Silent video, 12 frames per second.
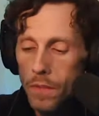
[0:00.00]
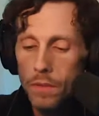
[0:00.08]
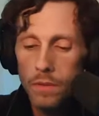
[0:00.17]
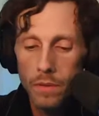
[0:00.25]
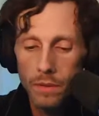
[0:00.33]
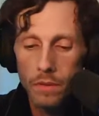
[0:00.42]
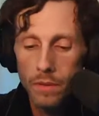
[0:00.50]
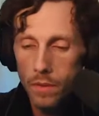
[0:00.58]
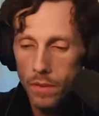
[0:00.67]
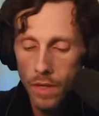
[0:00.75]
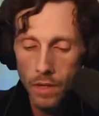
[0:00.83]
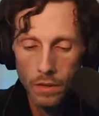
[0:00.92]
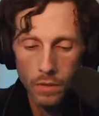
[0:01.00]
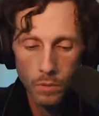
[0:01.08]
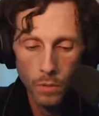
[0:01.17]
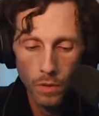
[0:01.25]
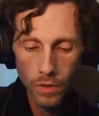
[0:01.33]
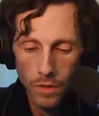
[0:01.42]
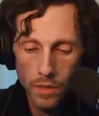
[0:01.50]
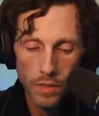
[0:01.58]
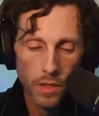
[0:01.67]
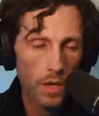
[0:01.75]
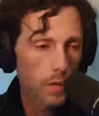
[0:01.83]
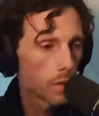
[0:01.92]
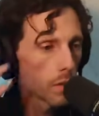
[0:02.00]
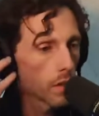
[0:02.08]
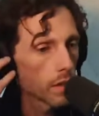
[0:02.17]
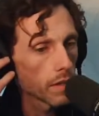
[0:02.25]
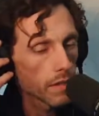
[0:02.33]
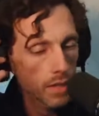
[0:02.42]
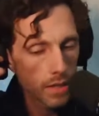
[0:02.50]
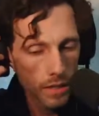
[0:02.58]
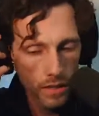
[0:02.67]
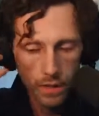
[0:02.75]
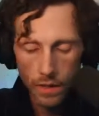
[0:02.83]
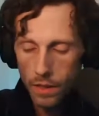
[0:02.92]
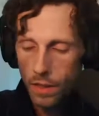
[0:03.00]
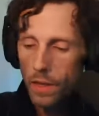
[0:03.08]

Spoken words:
and where this genre could exceed.